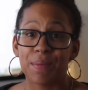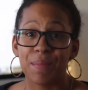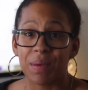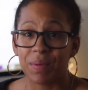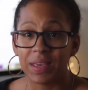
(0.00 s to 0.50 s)

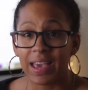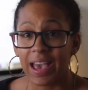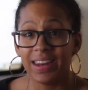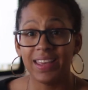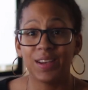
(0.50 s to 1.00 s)
maybe
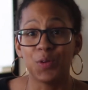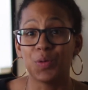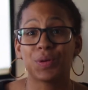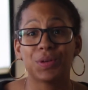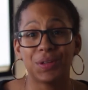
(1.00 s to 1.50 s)
any
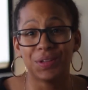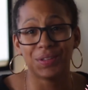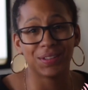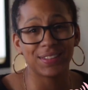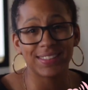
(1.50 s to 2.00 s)

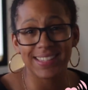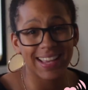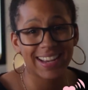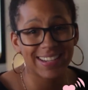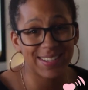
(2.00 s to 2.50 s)
Googles
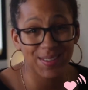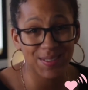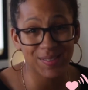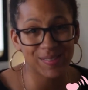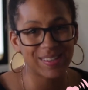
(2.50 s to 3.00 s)
that I
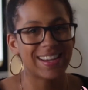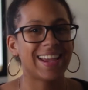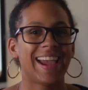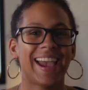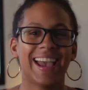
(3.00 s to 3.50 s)
do,
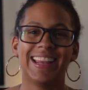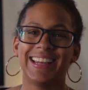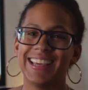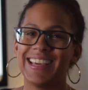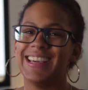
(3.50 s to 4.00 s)

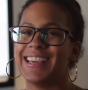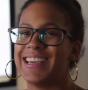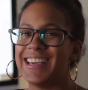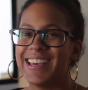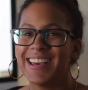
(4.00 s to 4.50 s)

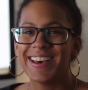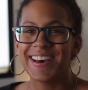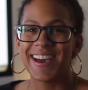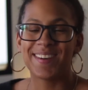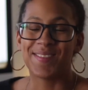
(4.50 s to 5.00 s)
any
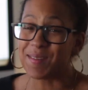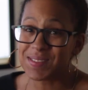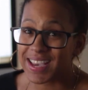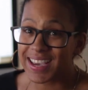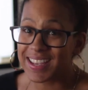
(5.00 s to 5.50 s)

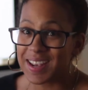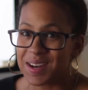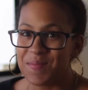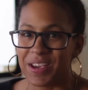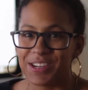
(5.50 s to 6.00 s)
website,
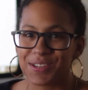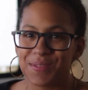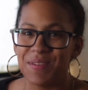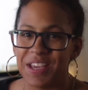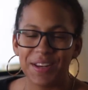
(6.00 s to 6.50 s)
any major
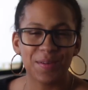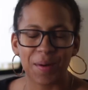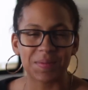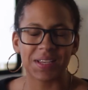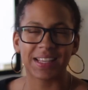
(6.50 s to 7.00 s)
media
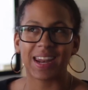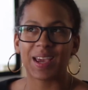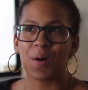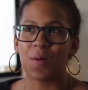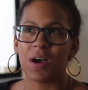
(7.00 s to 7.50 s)
website that I
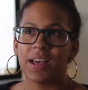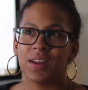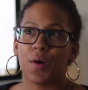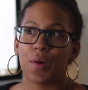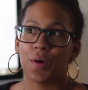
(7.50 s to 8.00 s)
go on,
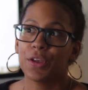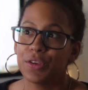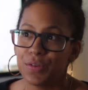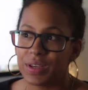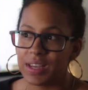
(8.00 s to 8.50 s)
all
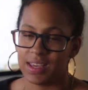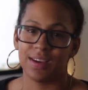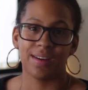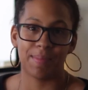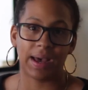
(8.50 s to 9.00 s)
you can
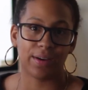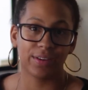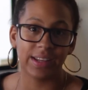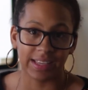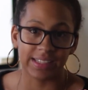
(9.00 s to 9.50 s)
hear
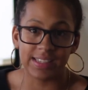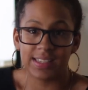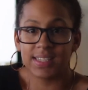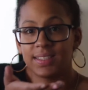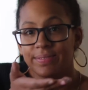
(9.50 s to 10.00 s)
about is,